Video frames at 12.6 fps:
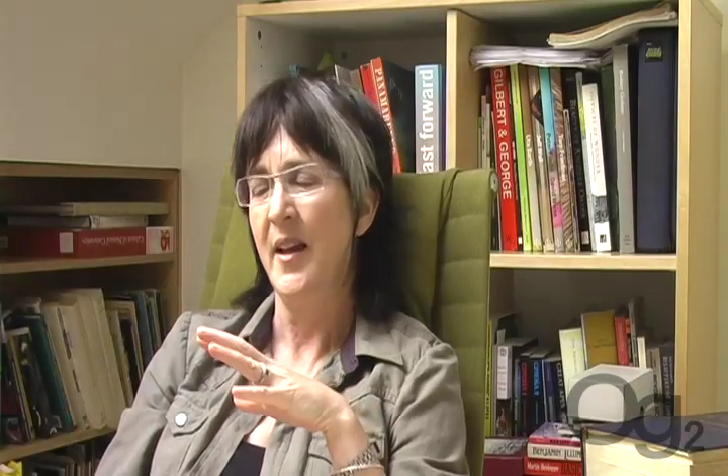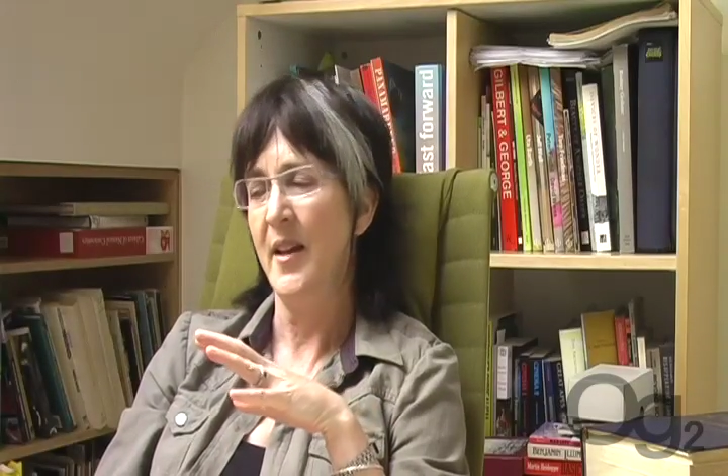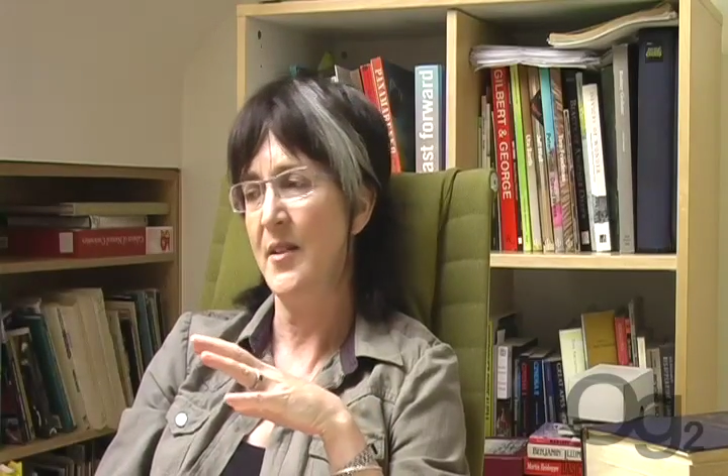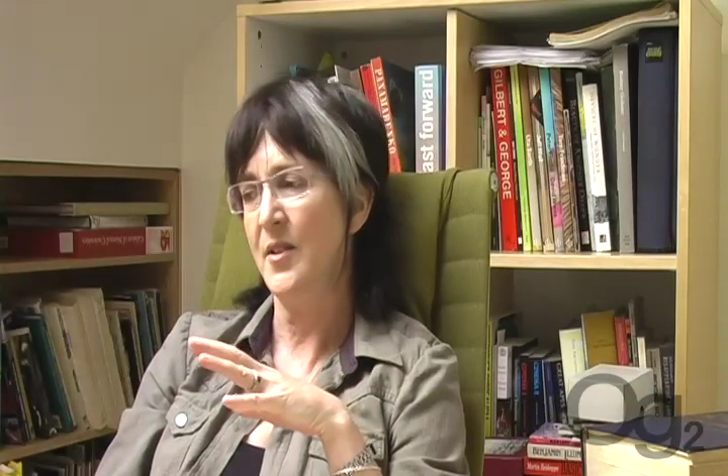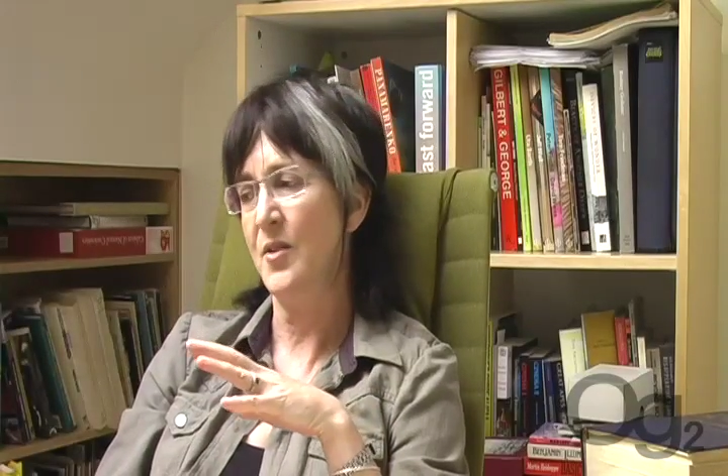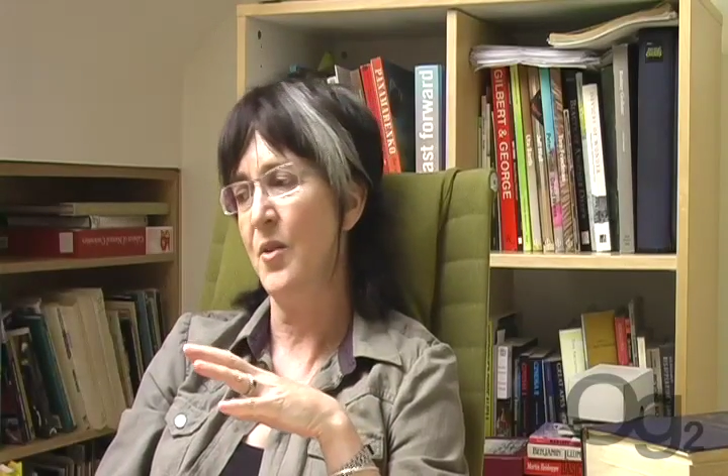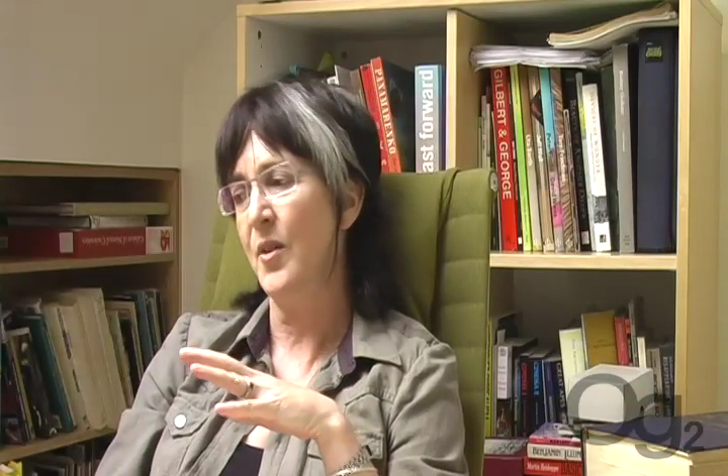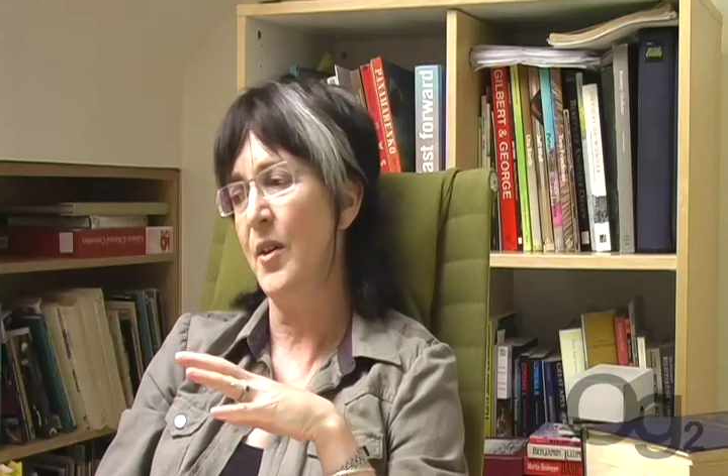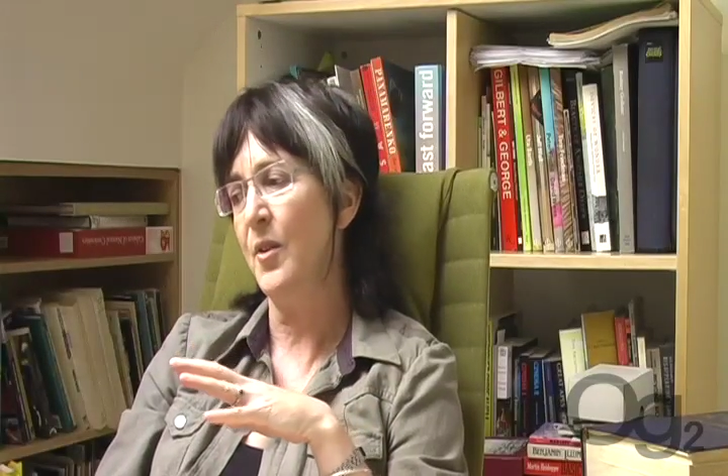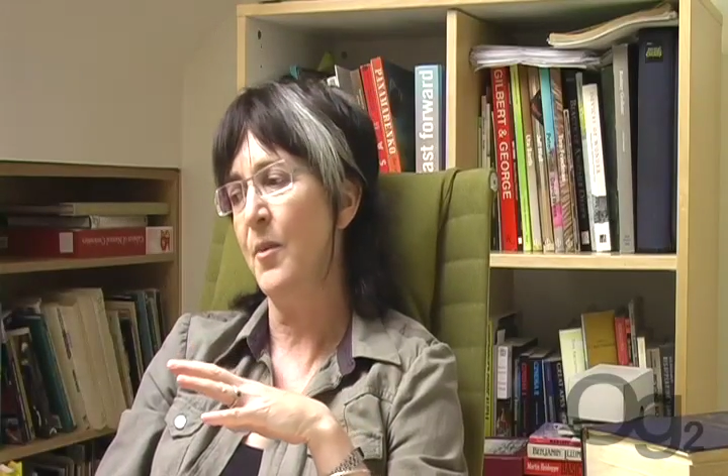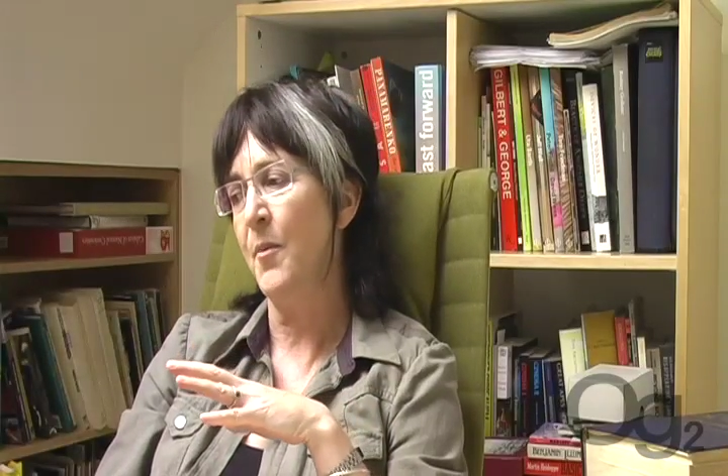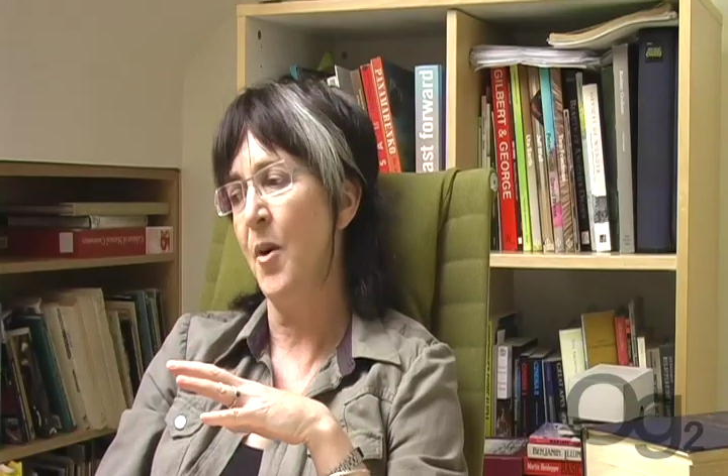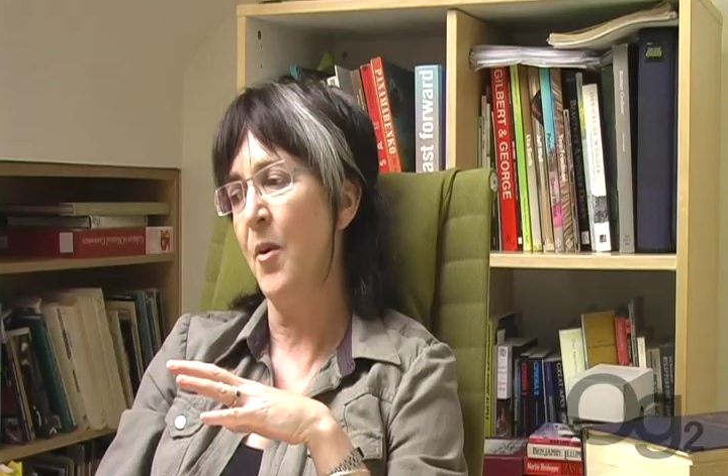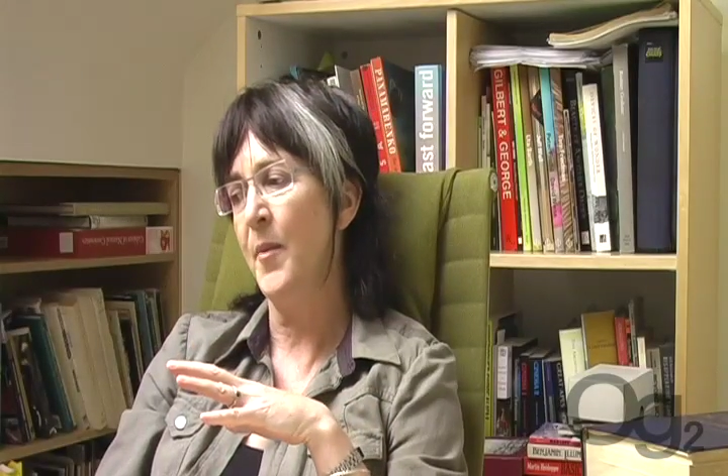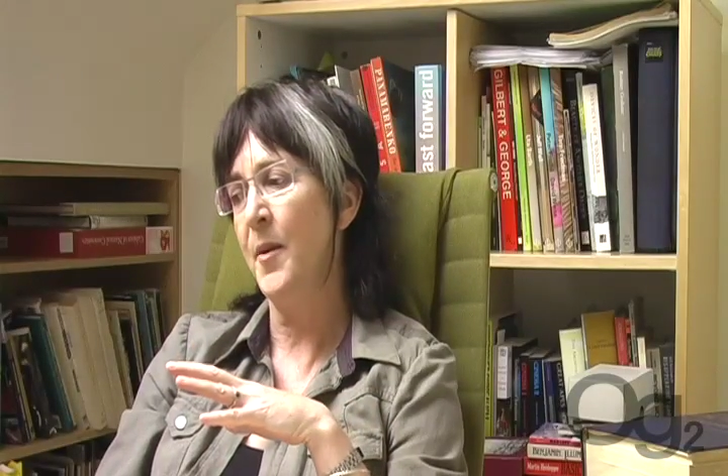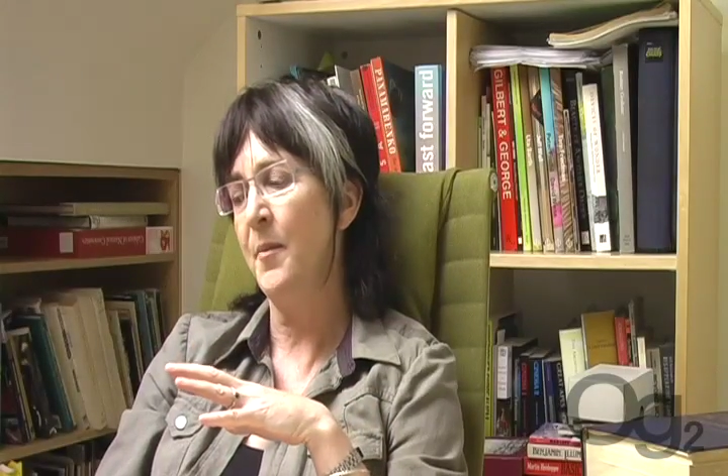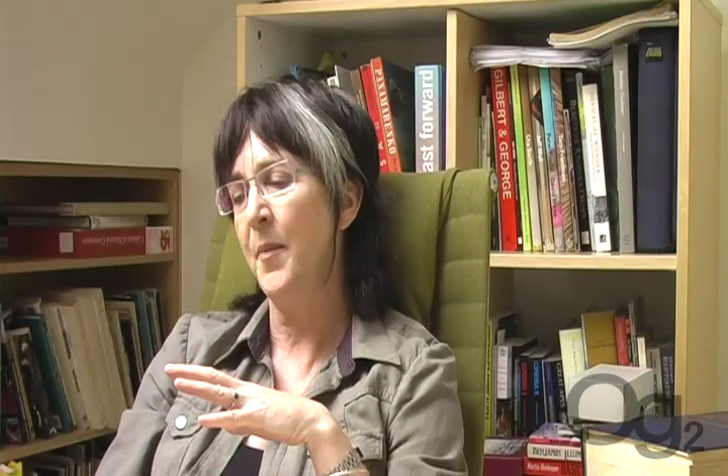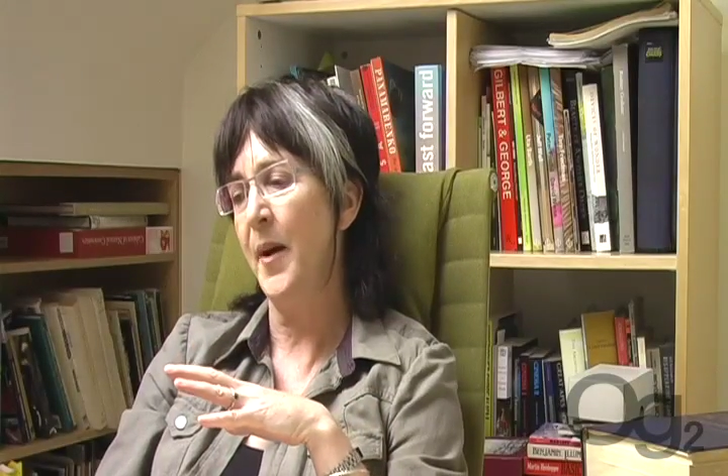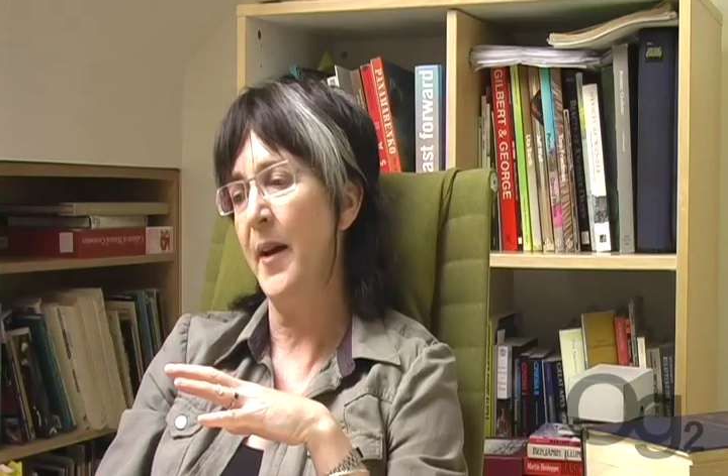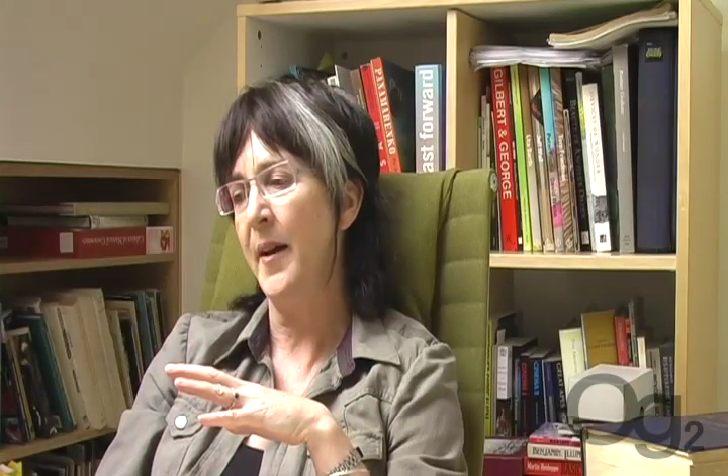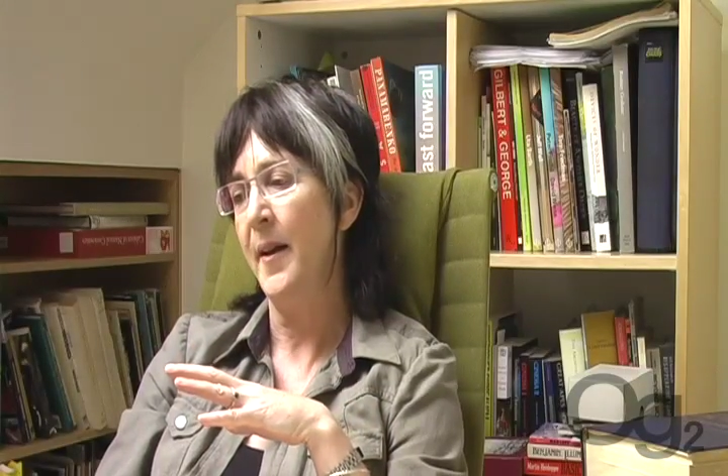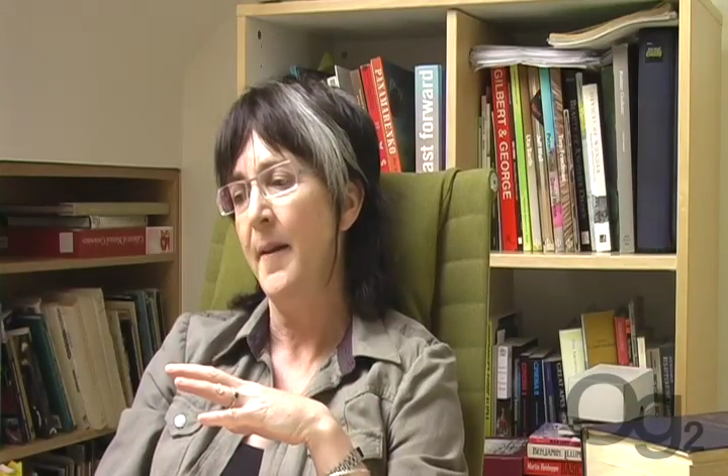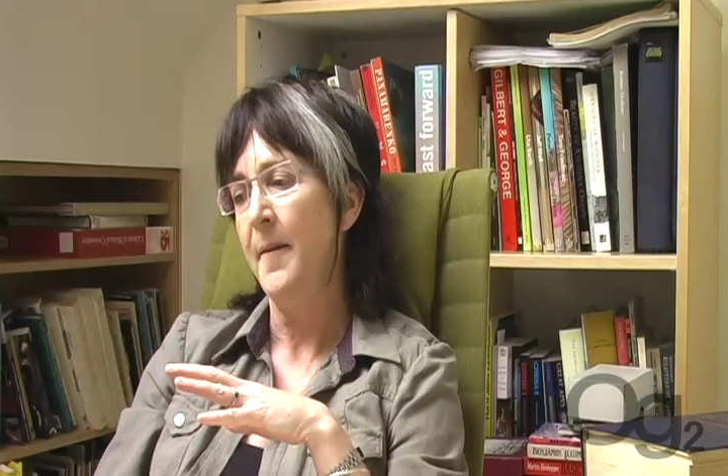historical moment, but